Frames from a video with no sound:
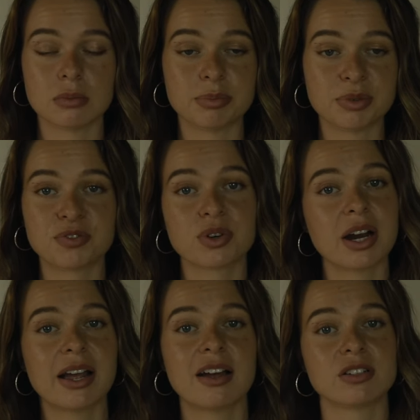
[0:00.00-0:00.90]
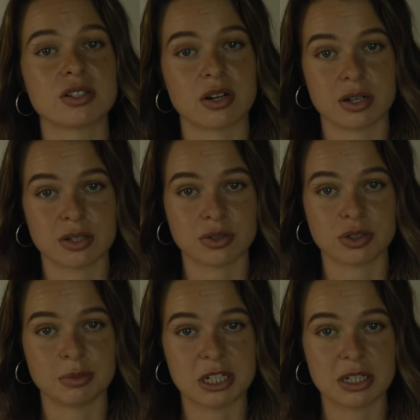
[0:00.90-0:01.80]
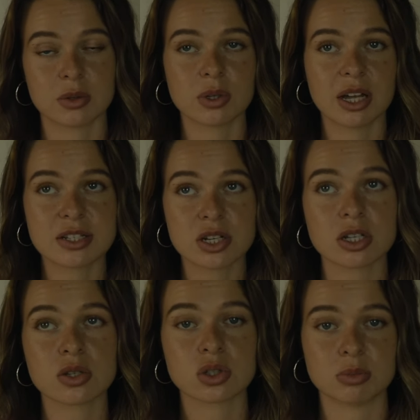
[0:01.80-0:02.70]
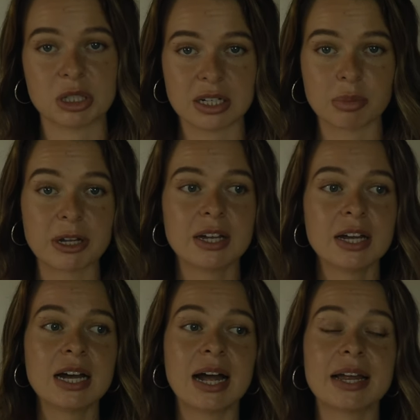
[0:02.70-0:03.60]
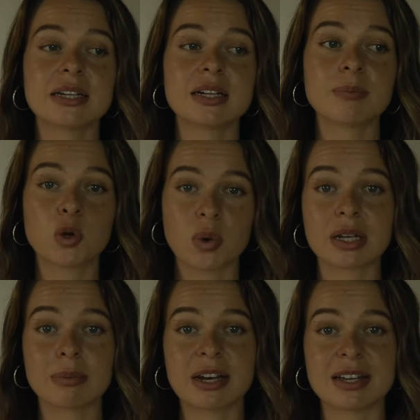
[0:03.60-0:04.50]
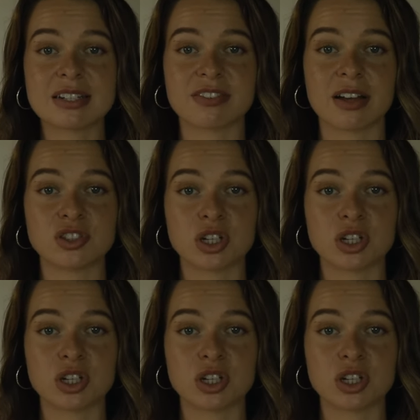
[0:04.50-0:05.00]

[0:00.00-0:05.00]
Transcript: before I ever started social media, well, I started social media, but I ended up quitting my 9 to 5